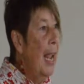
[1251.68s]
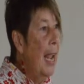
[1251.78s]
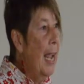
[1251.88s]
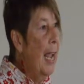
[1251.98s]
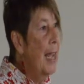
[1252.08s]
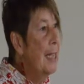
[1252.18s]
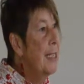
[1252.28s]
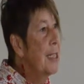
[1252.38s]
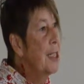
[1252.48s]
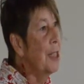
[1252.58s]

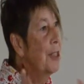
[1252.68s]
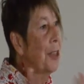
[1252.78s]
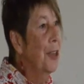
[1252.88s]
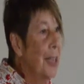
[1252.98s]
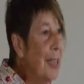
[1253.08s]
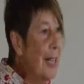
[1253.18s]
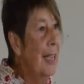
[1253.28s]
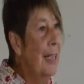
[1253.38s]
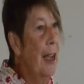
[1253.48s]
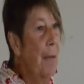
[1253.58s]
And the good
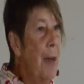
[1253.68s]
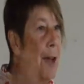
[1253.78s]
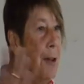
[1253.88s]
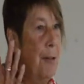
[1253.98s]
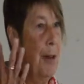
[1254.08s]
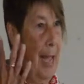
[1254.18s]
thing about